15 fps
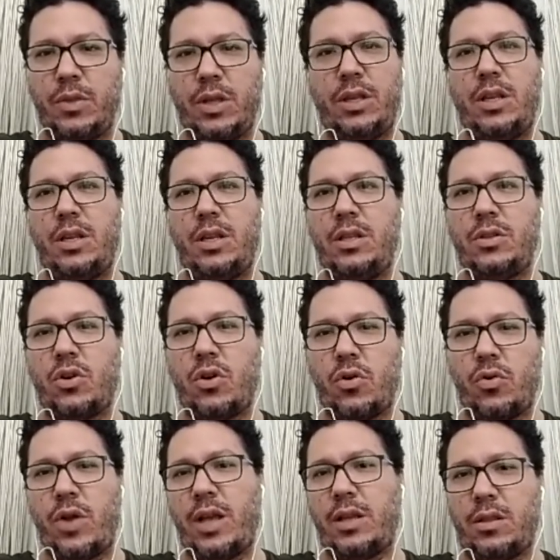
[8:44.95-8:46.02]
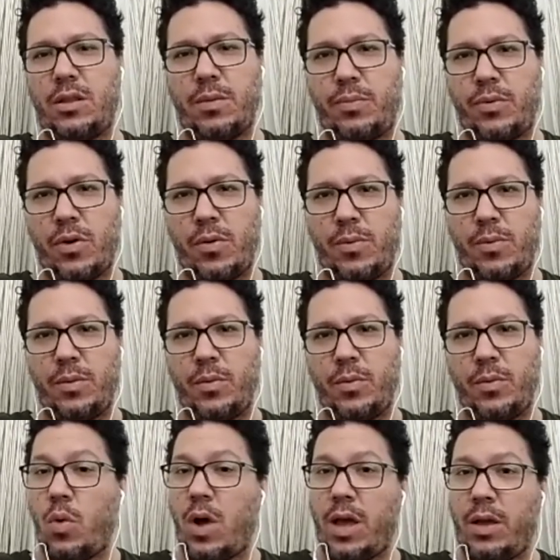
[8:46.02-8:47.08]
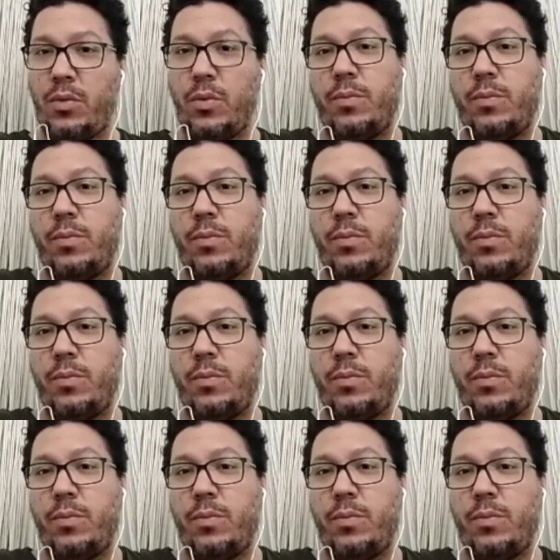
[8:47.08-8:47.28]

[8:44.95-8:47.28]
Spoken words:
They didn't correct the problem. Why?